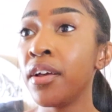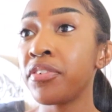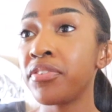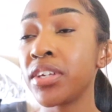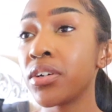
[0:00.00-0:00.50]

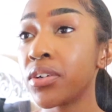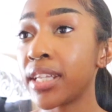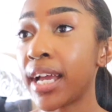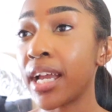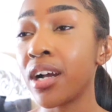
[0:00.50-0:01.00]
feel
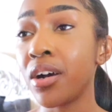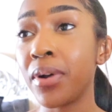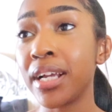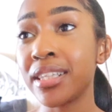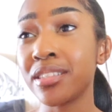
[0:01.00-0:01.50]
like, oh,
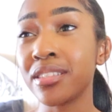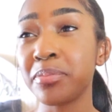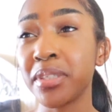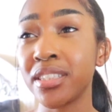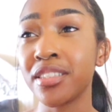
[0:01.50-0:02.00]
I think this
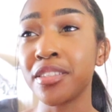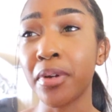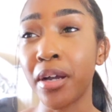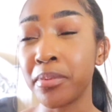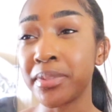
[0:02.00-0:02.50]
person is
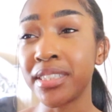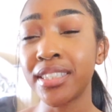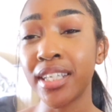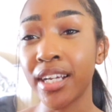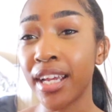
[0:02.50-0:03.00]
probably
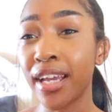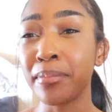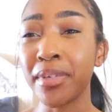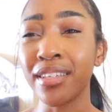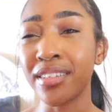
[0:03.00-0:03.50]
staring at
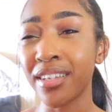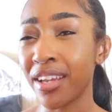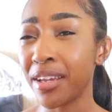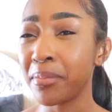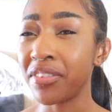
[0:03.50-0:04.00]
me and looking
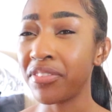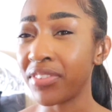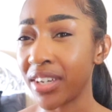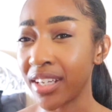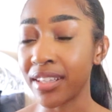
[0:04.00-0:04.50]
at me
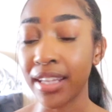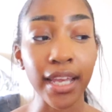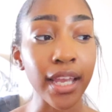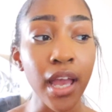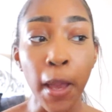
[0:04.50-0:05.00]
funny, like,